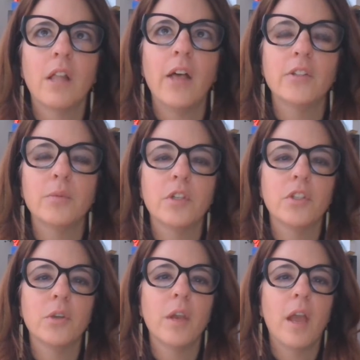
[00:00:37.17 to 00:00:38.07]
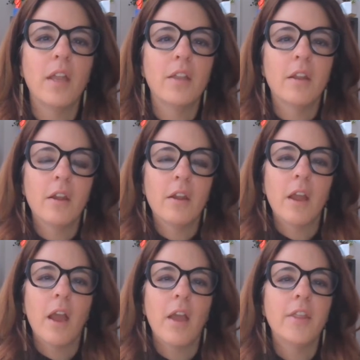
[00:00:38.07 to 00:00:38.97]
class switch. So
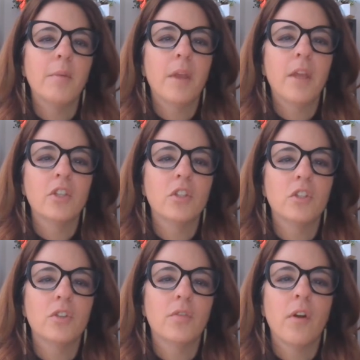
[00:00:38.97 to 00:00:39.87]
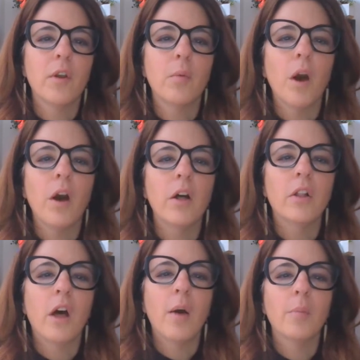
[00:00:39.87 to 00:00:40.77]
I think patients do very
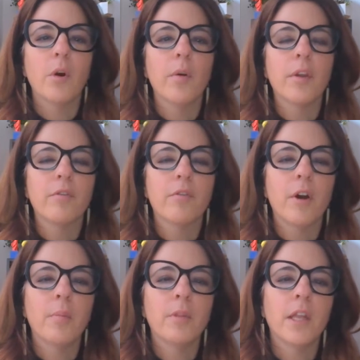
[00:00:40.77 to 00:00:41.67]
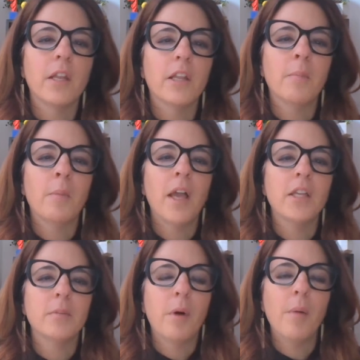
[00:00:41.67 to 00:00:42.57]
well going from lenalidomide
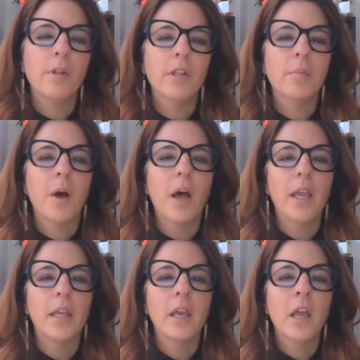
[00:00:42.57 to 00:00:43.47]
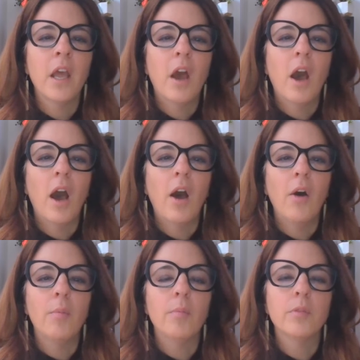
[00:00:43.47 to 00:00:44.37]
to pomalidomide.
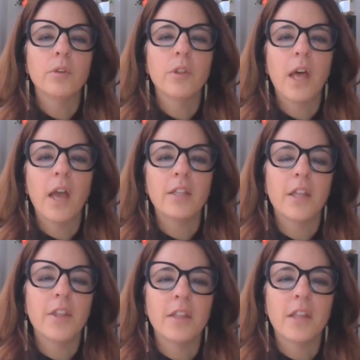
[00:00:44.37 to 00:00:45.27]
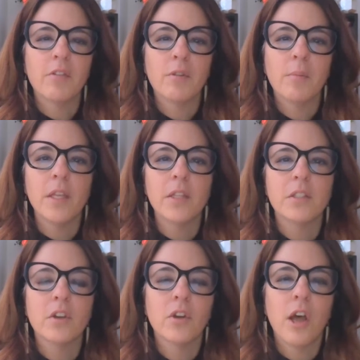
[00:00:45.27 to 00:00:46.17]
So that I think that remains
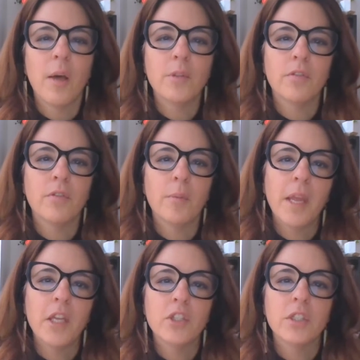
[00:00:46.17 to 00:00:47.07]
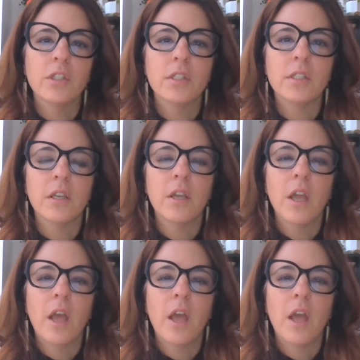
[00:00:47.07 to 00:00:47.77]
a good option for patients